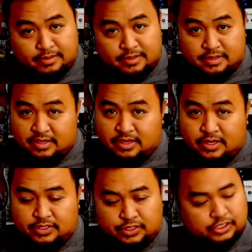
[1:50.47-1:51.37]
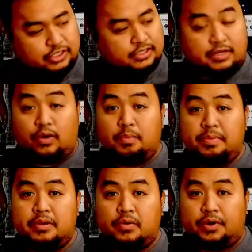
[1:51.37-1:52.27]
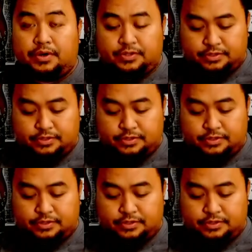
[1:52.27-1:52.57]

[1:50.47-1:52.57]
So it's just an open chord.